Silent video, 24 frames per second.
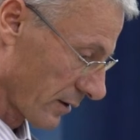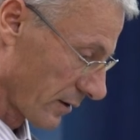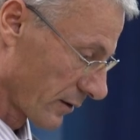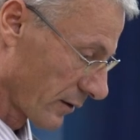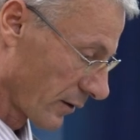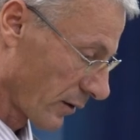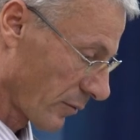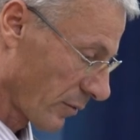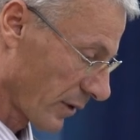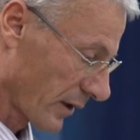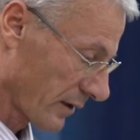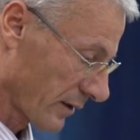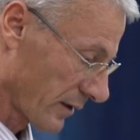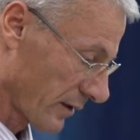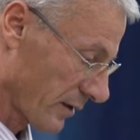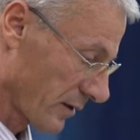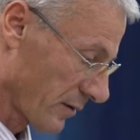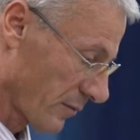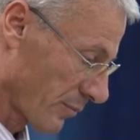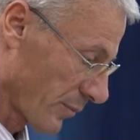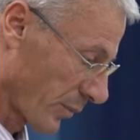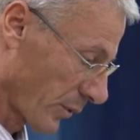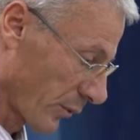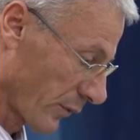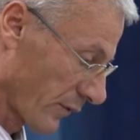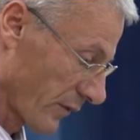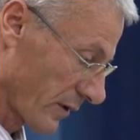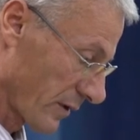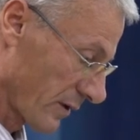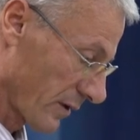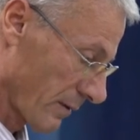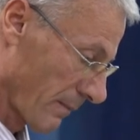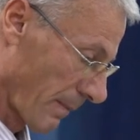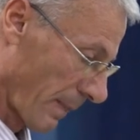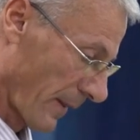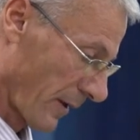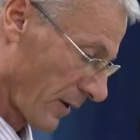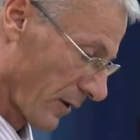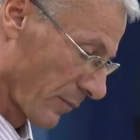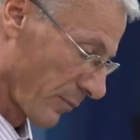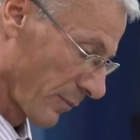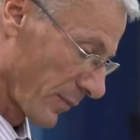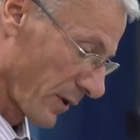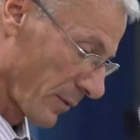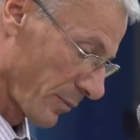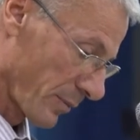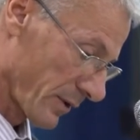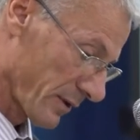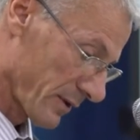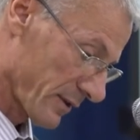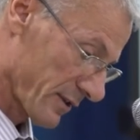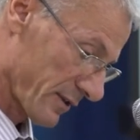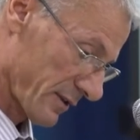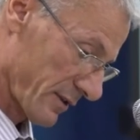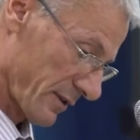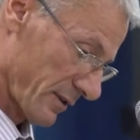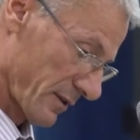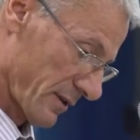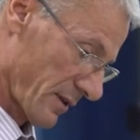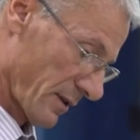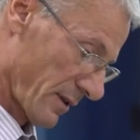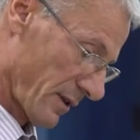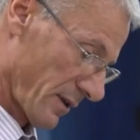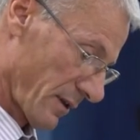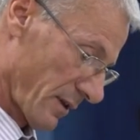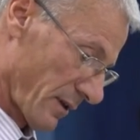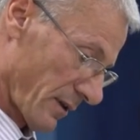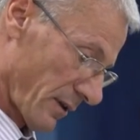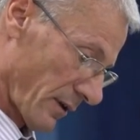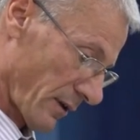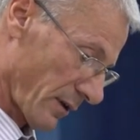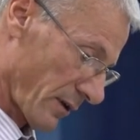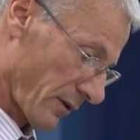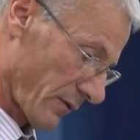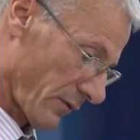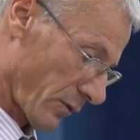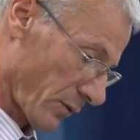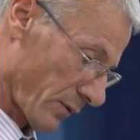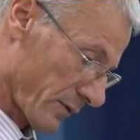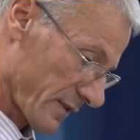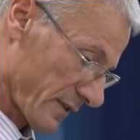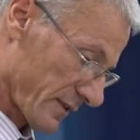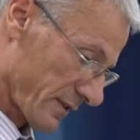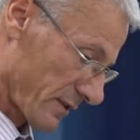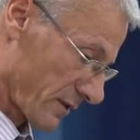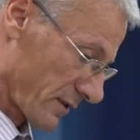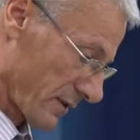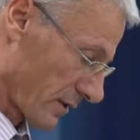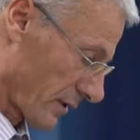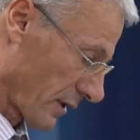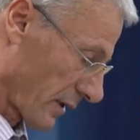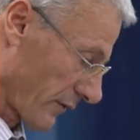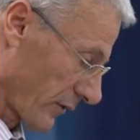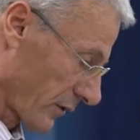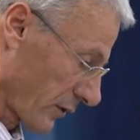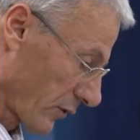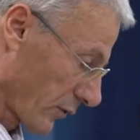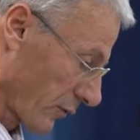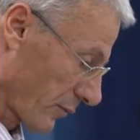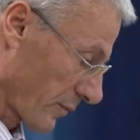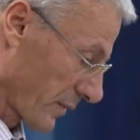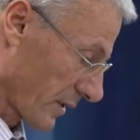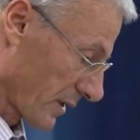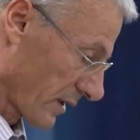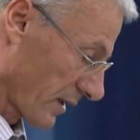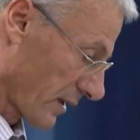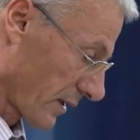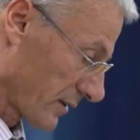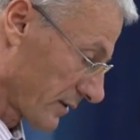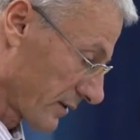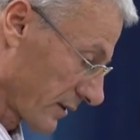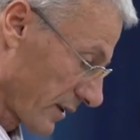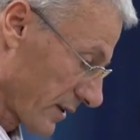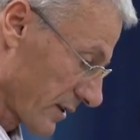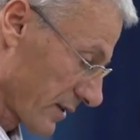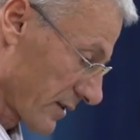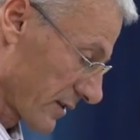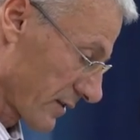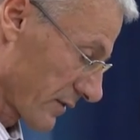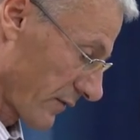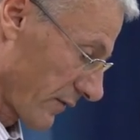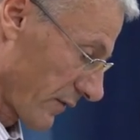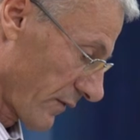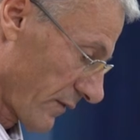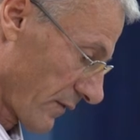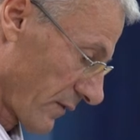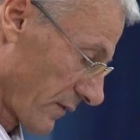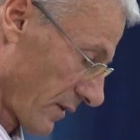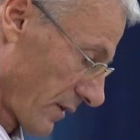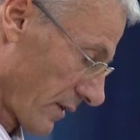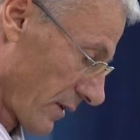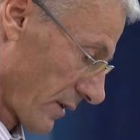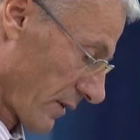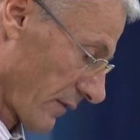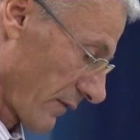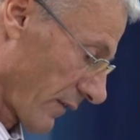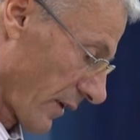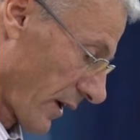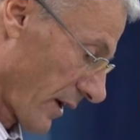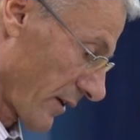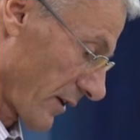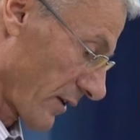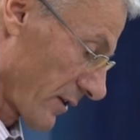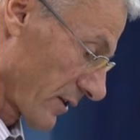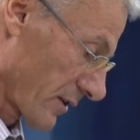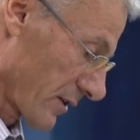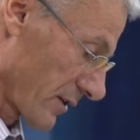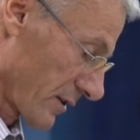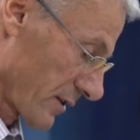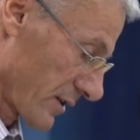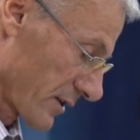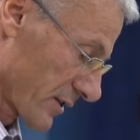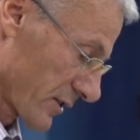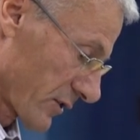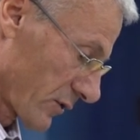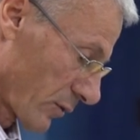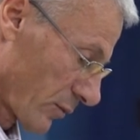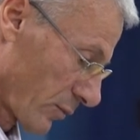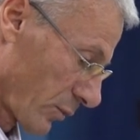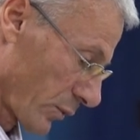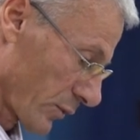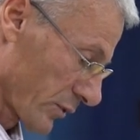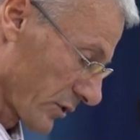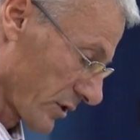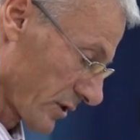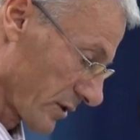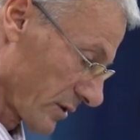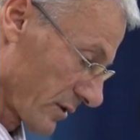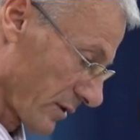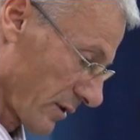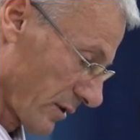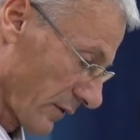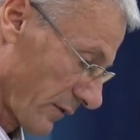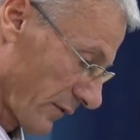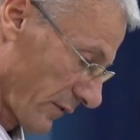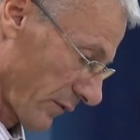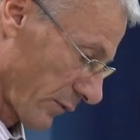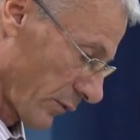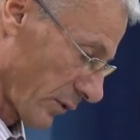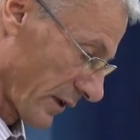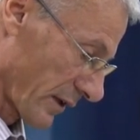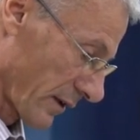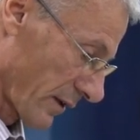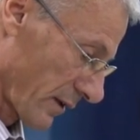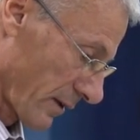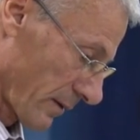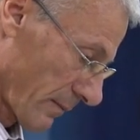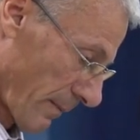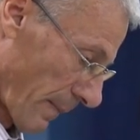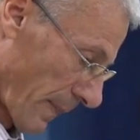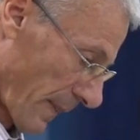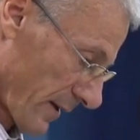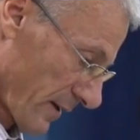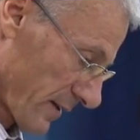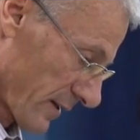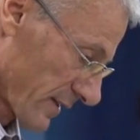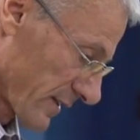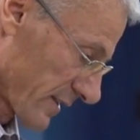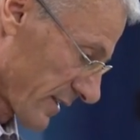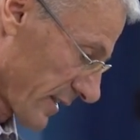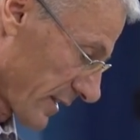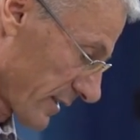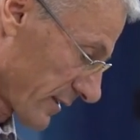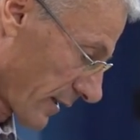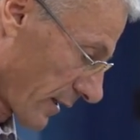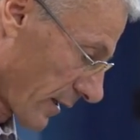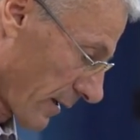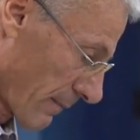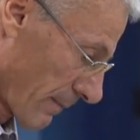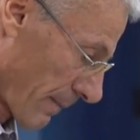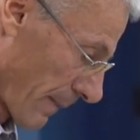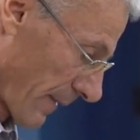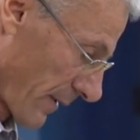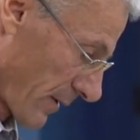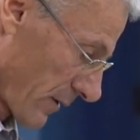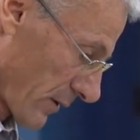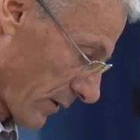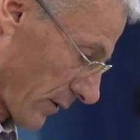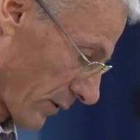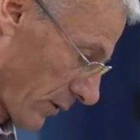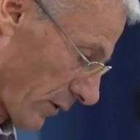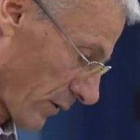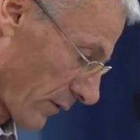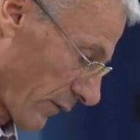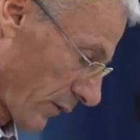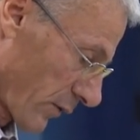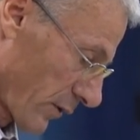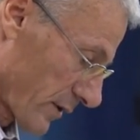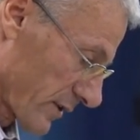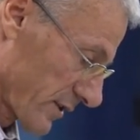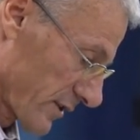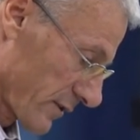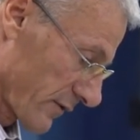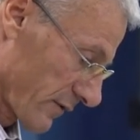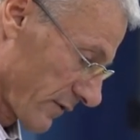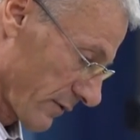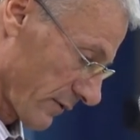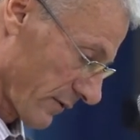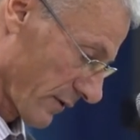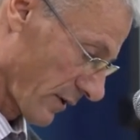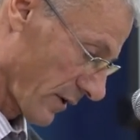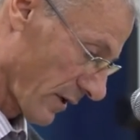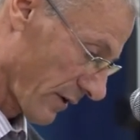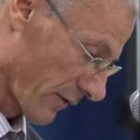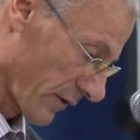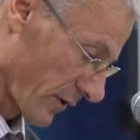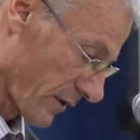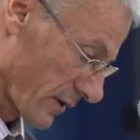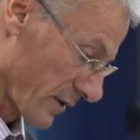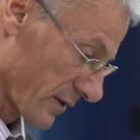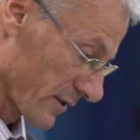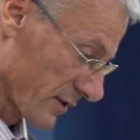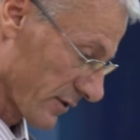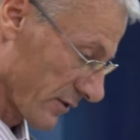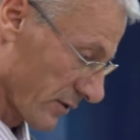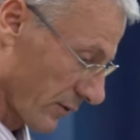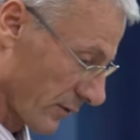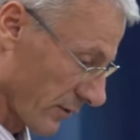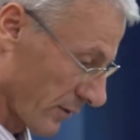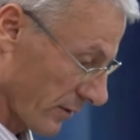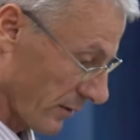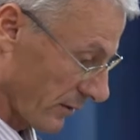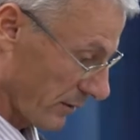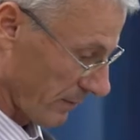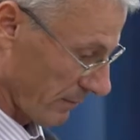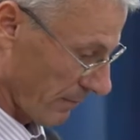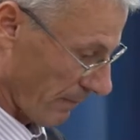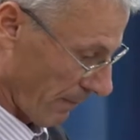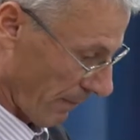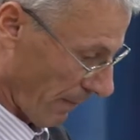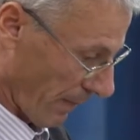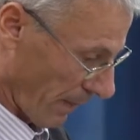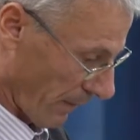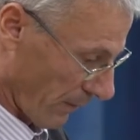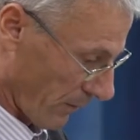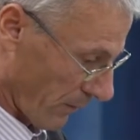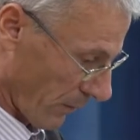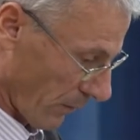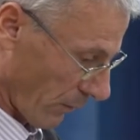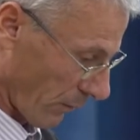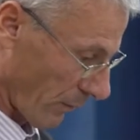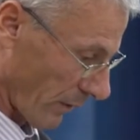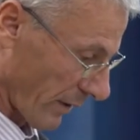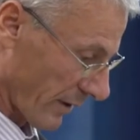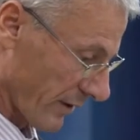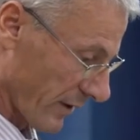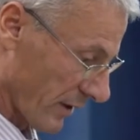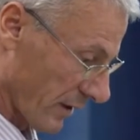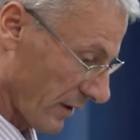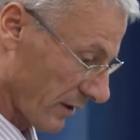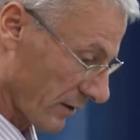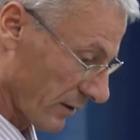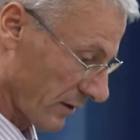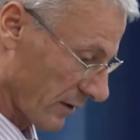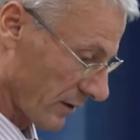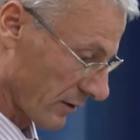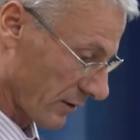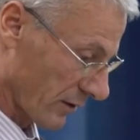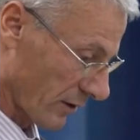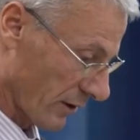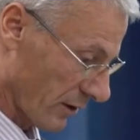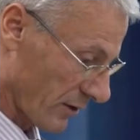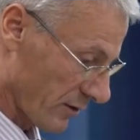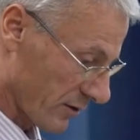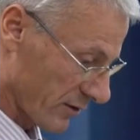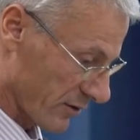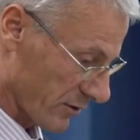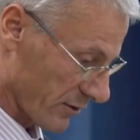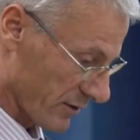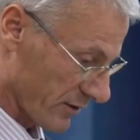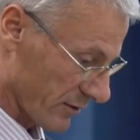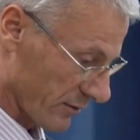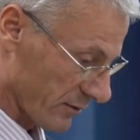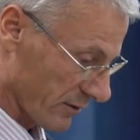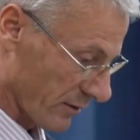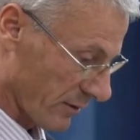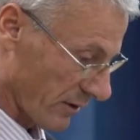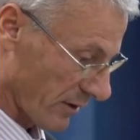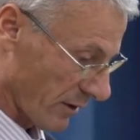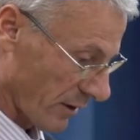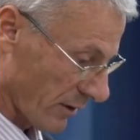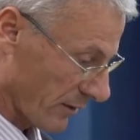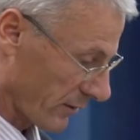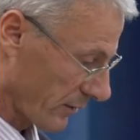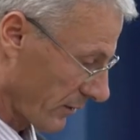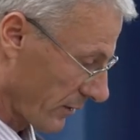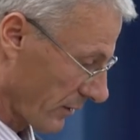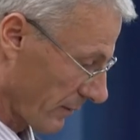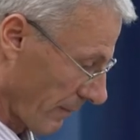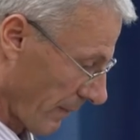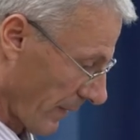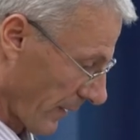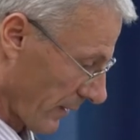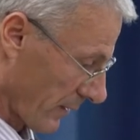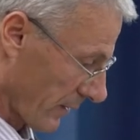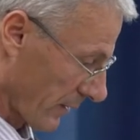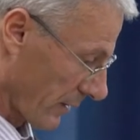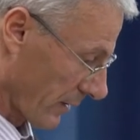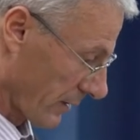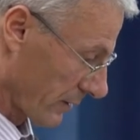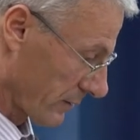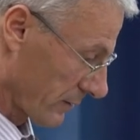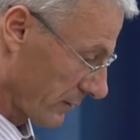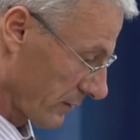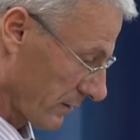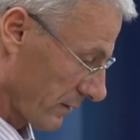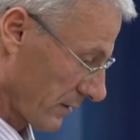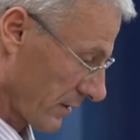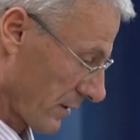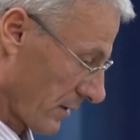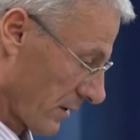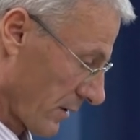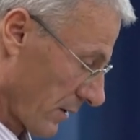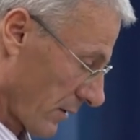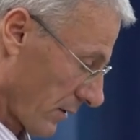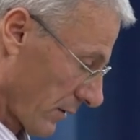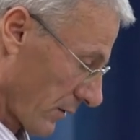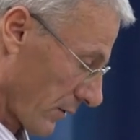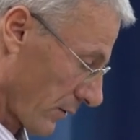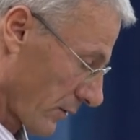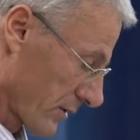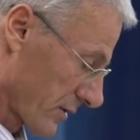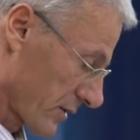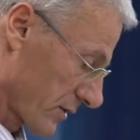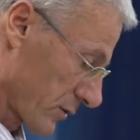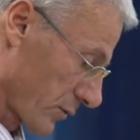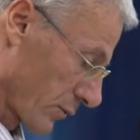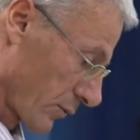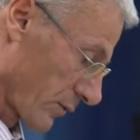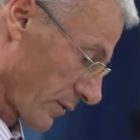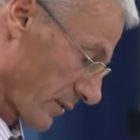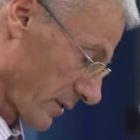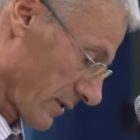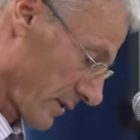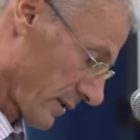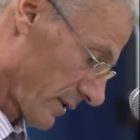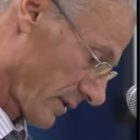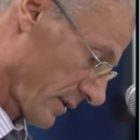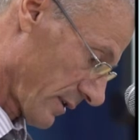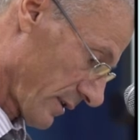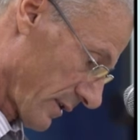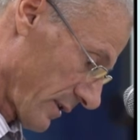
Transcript: globally, in improving people's livelihoods, developing countries, fair distribution of wealth, etc. The efforts of governance on the one hand and religious on the other hand, these two